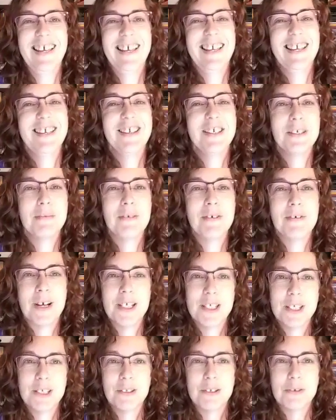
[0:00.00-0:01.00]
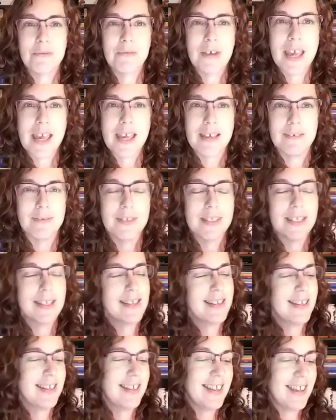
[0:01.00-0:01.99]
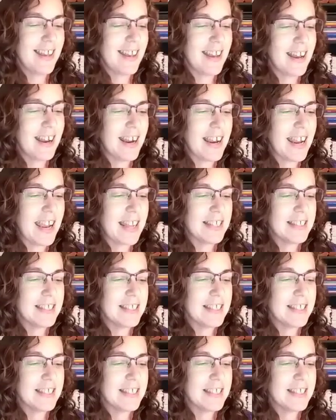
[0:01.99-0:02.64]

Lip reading: You should be watching those waves. All right,